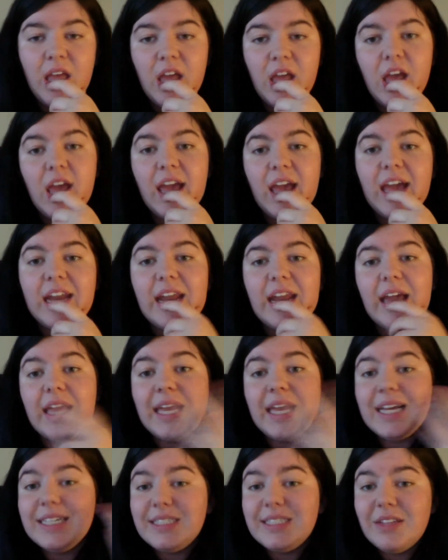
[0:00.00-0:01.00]
And I
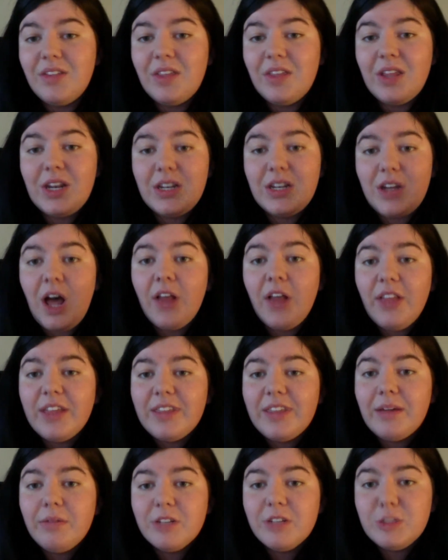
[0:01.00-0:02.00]
guess that they did not like
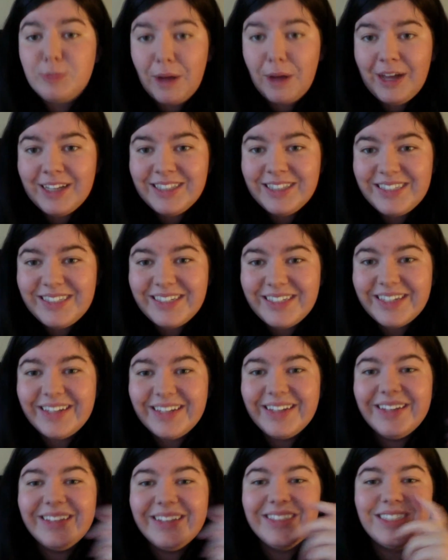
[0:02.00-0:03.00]
that response.
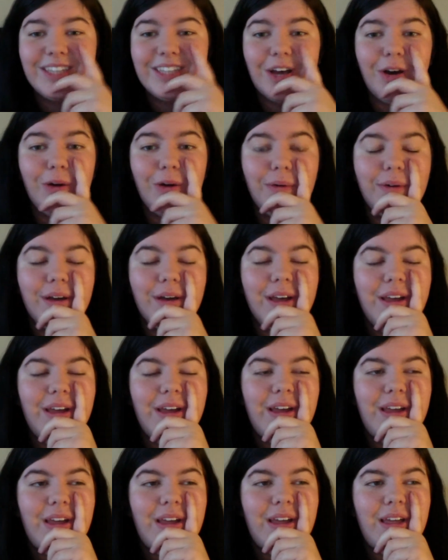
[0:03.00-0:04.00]
So
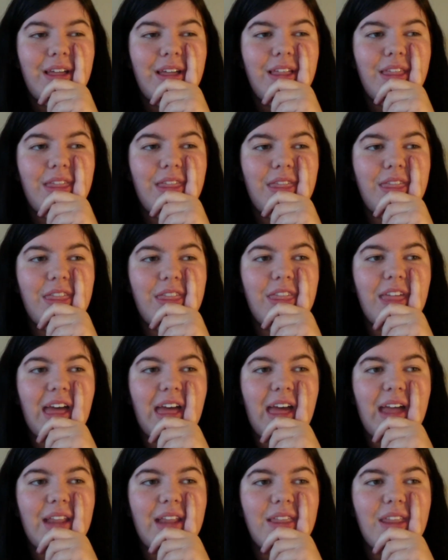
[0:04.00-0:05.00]

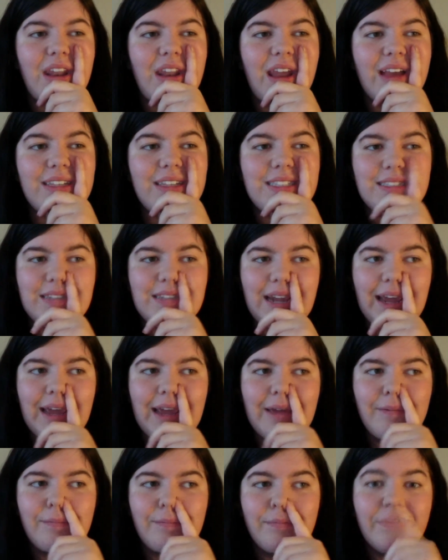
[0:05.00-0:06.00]
then the next
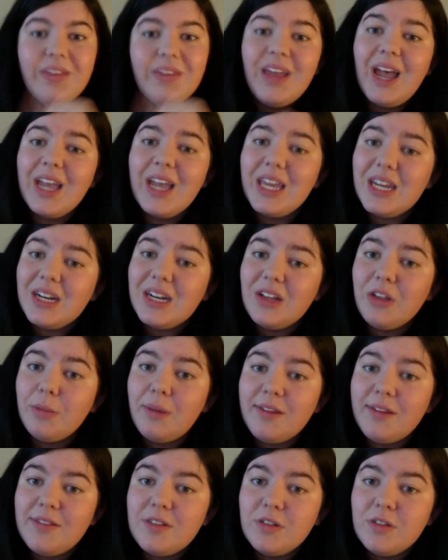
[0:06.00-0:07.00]
day, I get another
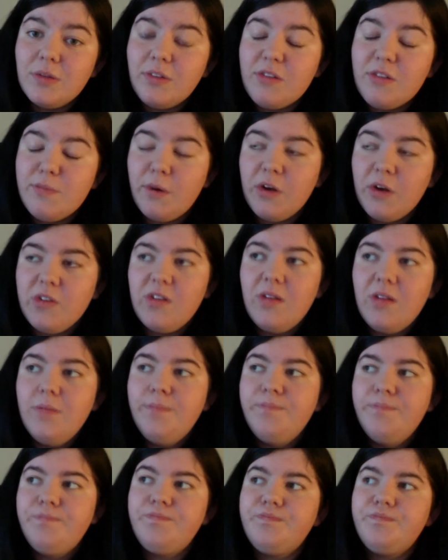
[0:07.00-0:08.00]
message from this person.
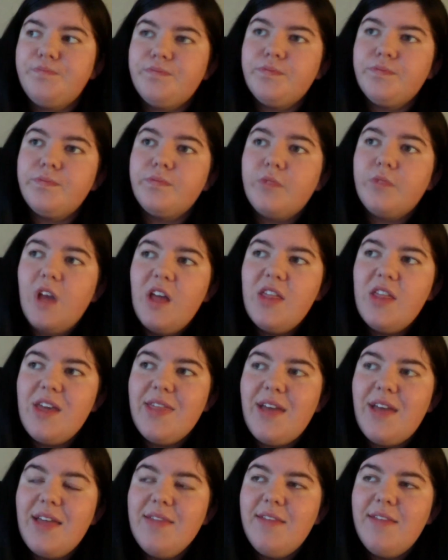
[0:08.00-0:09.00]
They
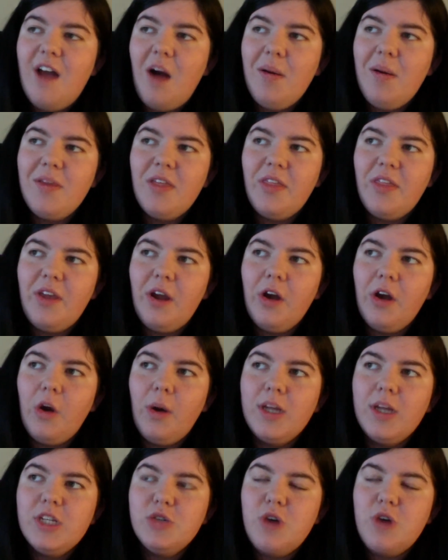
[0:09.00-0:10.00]
then tell me that they are
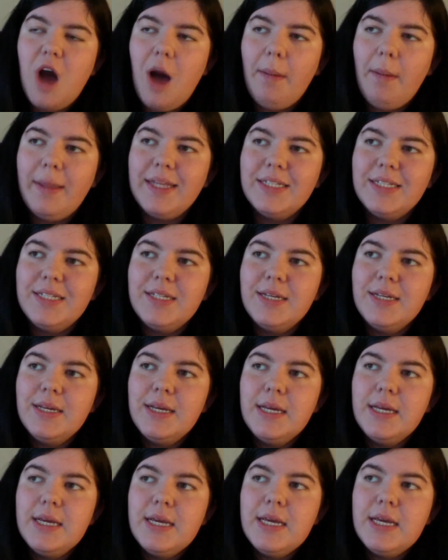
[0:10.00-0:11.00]
going to comment
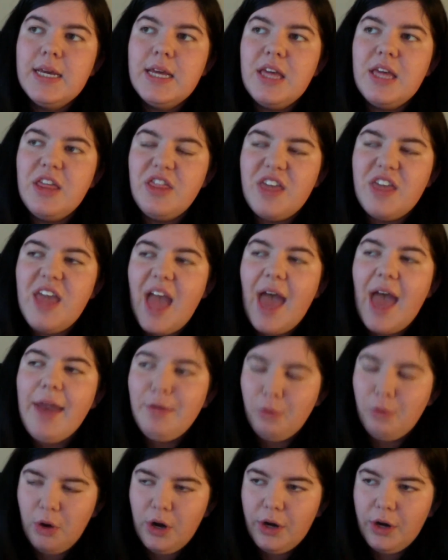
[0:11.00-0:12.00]
the
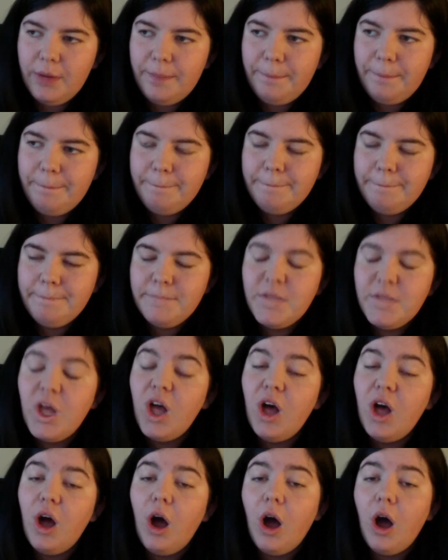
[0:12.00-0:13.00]
N-word
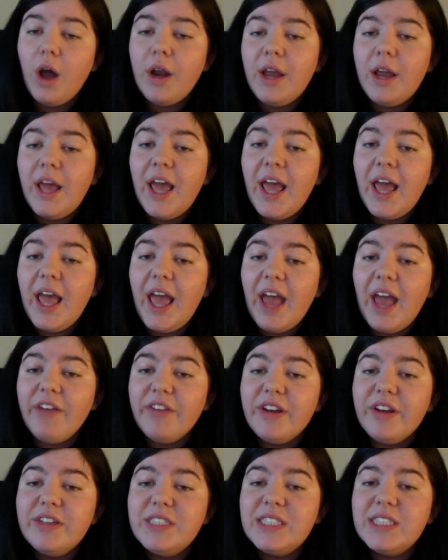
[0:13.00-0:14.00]
on
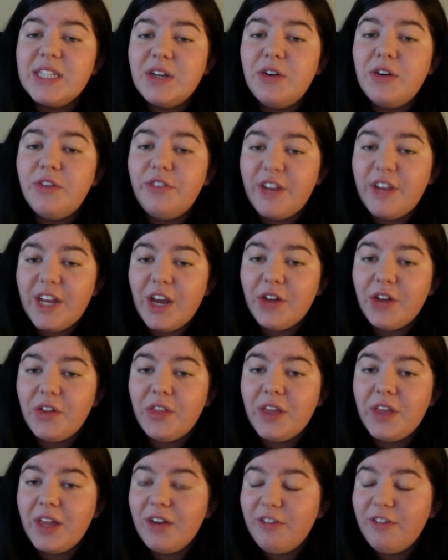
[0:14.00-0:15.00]
every single video
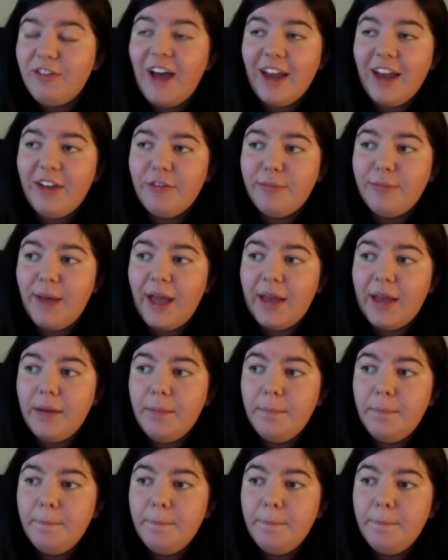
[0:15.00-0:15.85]
that they can find of mine.